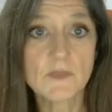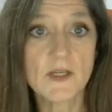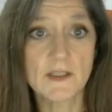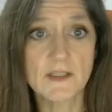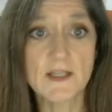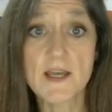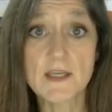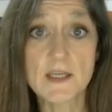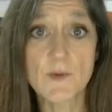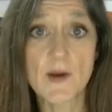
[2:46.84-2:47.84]
in an
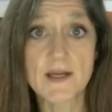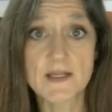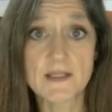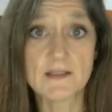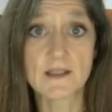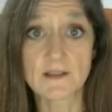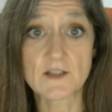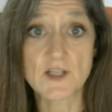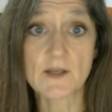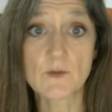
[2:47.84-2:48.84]
AQA
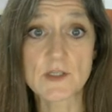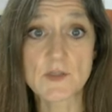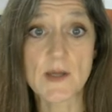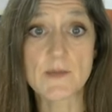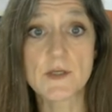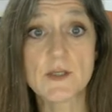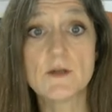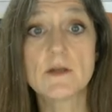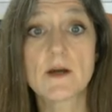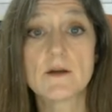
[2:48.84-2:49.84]
English language paper,
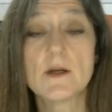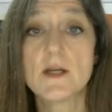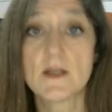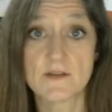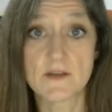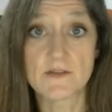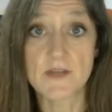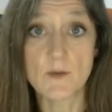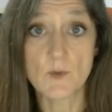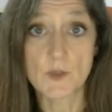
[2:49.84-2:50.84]
you know that
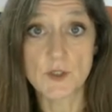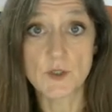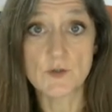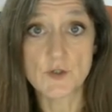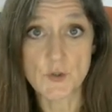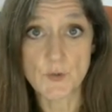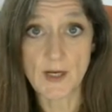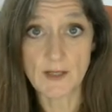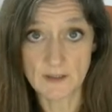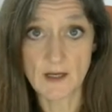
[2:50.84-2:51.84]
they want you to
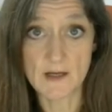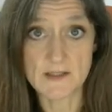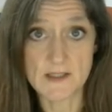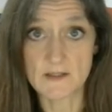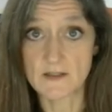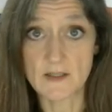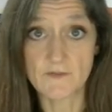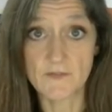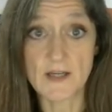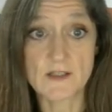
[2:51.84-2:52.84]
analyse the
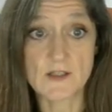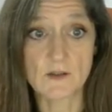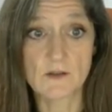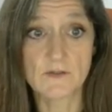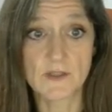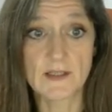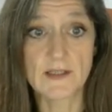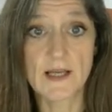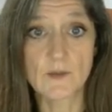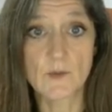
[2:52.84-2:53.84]
effects of
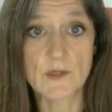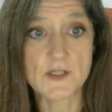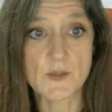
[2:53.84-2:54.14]
language.